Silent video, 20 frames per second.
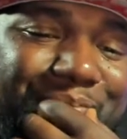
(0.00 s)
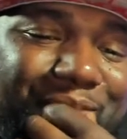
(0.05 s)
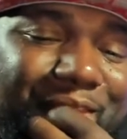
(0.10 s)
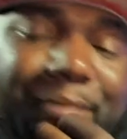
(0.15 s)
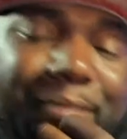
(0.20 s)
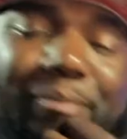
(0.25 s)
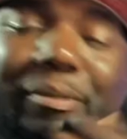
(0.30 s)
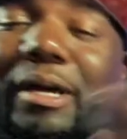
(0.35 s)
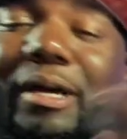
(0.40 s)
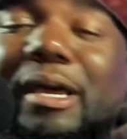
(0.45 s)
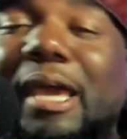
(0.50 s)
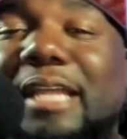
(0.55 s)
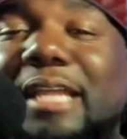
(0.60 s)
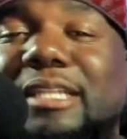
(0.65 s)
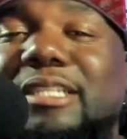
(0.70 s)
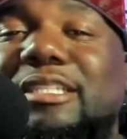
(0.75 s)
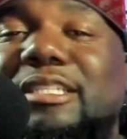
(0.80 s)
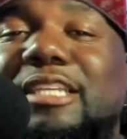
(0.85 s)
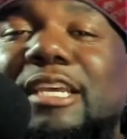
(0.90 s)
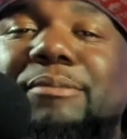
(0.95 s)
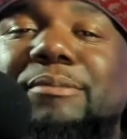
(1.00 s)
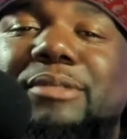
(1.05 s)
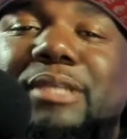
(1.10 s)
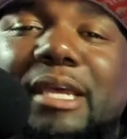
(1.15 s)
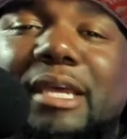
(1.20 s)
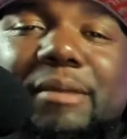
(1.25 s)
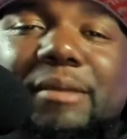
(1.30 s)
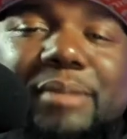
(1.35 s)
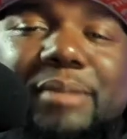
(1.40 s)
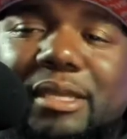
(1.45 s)
But at the same
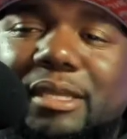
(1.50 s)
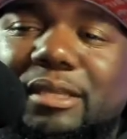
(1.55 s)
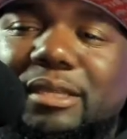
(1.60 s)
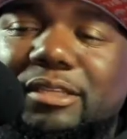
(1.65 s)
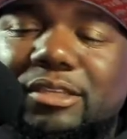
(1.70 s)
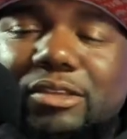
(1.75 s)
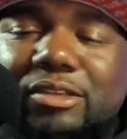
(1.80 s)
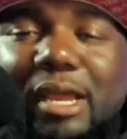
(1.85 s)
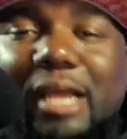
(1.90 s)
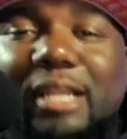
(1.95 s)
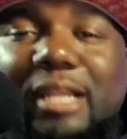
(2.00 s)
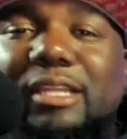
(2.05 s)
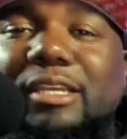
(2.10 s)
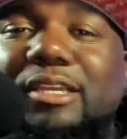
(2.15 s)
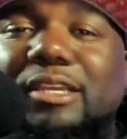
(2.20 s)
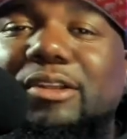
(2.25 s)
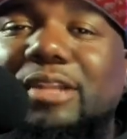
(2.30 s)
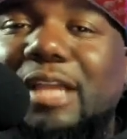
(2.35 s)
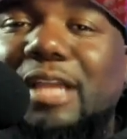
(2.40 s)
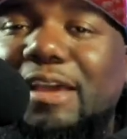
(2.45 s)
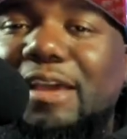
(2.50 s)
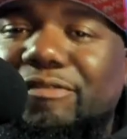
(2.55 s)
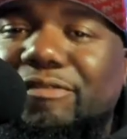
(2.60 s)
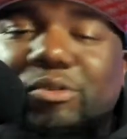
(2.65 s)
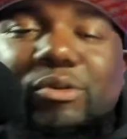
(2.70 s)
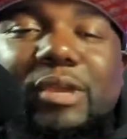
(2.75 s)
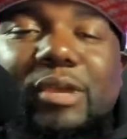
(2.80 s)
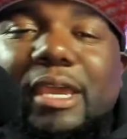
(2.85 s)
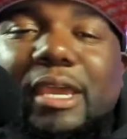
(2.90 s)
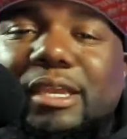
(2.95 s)
time, man, you gotta live your life.
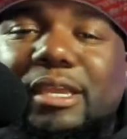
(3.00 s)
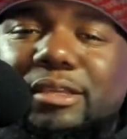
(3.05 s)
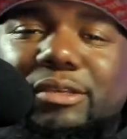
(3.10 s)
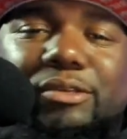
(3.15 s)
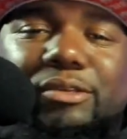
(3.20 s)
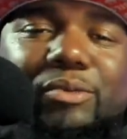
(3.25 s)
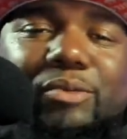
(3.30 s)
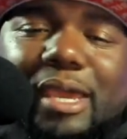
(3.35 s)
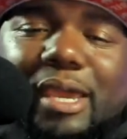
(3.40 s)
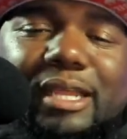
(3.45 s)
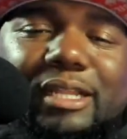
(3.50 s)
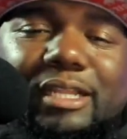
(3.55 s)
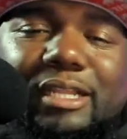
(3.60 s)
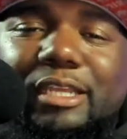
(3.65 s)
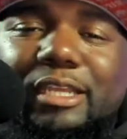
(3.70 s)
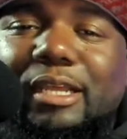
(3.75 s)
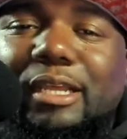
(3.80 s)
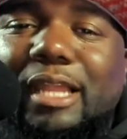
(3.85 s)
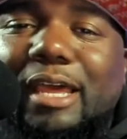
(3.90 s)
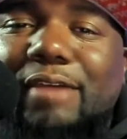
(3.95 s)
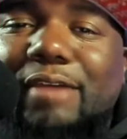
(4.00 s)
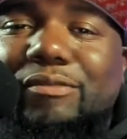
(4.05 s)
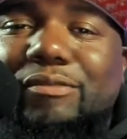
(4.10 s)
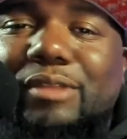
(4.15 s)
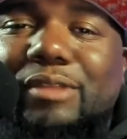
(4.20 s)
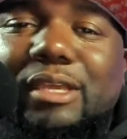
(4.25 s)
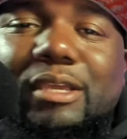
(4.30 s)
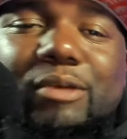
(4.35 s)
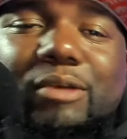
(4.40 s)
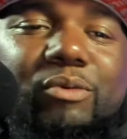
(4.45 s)
You can't live your life
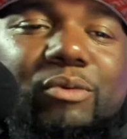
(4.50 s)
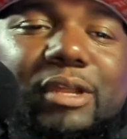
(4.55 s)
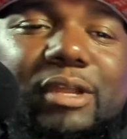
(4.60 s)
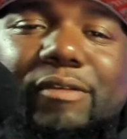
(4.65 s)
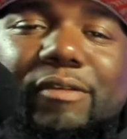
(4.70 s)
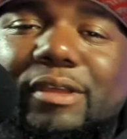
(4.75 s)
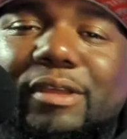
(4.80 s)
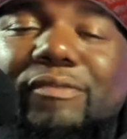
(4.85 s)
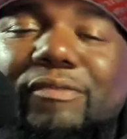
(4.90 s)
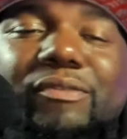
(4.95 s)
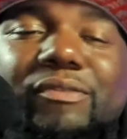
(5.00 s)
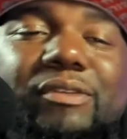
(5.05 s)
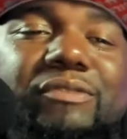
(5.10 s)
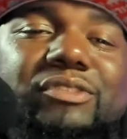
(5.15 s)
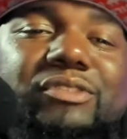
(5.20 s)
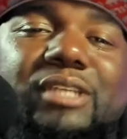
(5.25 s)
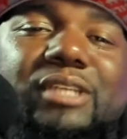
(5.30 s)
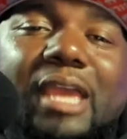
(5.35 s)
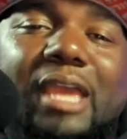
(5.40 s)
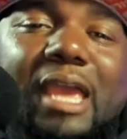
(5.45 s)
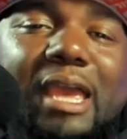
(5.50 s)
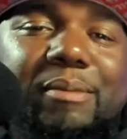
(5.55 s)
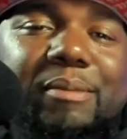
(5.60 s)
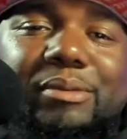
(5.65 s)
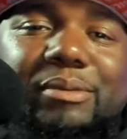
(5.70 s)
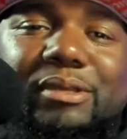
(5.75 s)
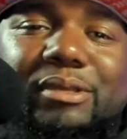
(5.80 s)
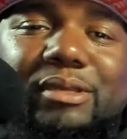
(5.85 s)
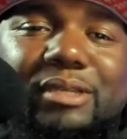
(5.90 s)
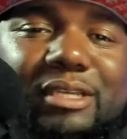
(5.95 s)
thinking whatever. If she
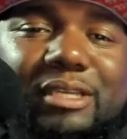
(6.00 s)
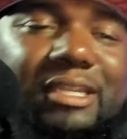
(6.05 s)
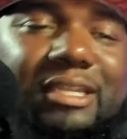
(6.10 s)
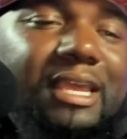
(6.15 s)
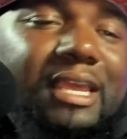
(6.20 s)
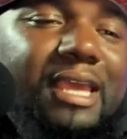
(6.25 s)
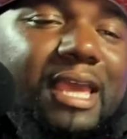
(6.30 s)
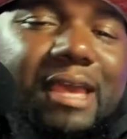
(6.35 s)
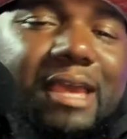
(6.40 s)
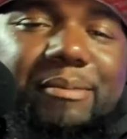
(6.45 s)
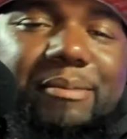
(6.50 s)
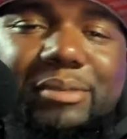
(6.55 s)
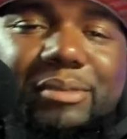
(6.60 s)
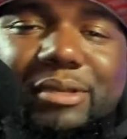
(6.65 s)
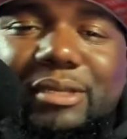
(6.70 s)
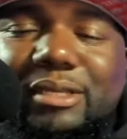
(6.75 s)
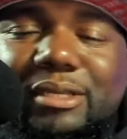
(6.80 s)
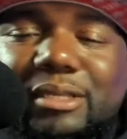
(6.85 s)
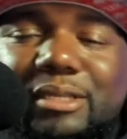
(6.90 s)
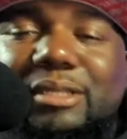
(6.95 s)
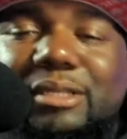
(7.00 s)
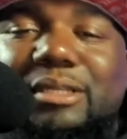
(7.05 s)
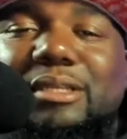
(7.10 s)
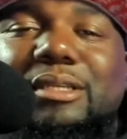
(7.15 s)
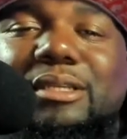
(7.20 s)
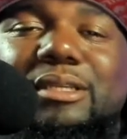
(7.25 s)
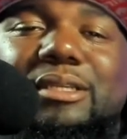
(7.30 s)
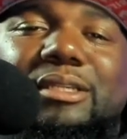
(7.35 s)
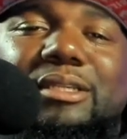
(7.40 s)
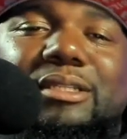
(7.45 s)
happy and they happy,
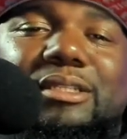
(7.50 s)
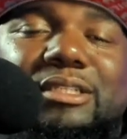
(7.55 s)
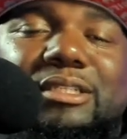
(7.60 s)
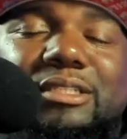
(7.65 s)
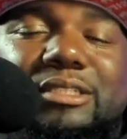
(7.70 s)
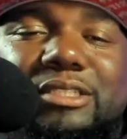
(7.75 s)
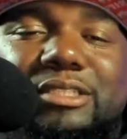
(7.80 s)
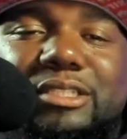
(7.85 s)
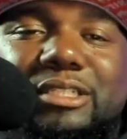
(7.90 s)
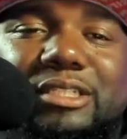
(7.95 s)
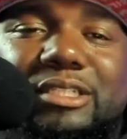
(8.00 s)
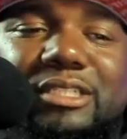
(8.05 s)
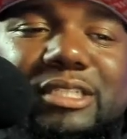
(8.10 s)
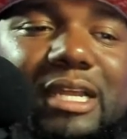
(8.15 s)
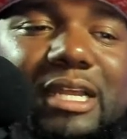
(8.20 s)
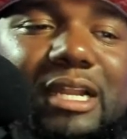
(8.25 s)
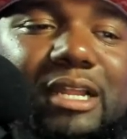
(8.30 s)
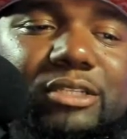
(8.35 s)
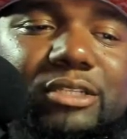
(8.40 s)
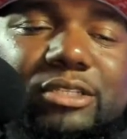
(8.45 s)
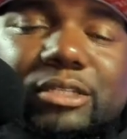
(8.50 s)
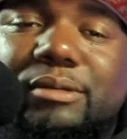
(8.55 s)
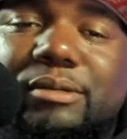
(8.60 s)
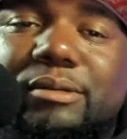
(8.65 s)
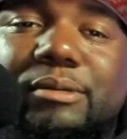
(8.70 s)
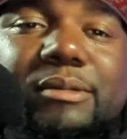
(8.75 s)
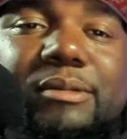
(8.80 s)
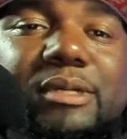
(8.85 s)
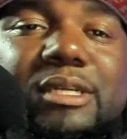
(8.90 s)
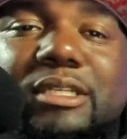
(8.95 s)
then shit, shout out to them.
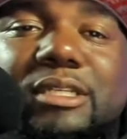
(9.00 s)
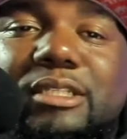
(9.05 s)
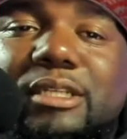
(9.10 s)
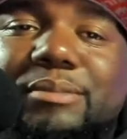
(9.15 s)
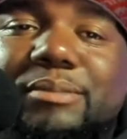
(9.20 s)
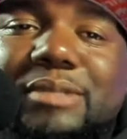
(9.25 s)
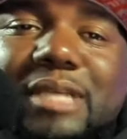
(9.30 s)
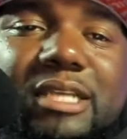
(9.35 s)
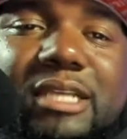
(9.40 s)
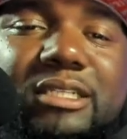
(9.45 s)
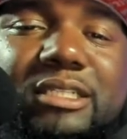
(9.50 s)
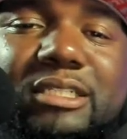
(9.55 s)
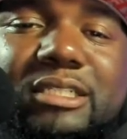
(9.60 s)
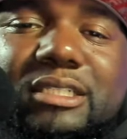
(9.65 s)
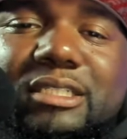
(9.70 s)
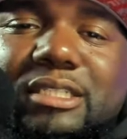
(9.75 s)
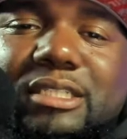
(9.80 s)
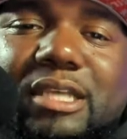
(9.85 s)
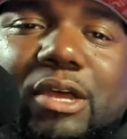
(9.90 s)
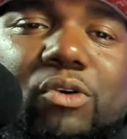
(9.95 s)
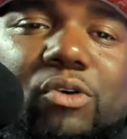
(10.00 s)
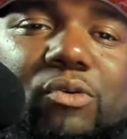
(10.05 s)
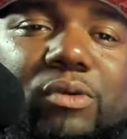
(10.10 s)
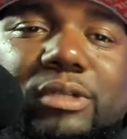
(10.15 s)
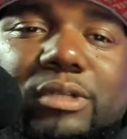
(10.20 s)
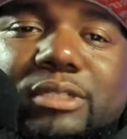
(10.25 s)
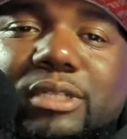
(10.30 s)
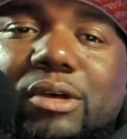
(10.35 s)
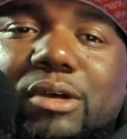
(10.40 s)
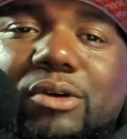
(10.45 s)
Sometimes this is how it
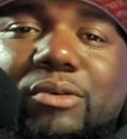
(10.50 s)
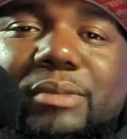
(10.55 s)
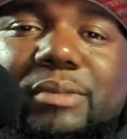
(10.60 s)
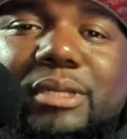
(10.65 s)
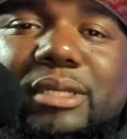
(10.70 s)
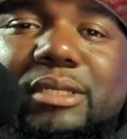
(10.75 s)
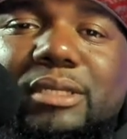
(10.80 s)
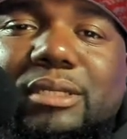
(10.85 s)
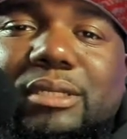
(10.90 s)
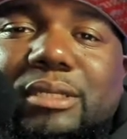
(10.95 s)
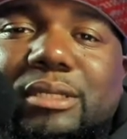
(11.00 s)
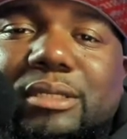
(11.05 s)
works out, man.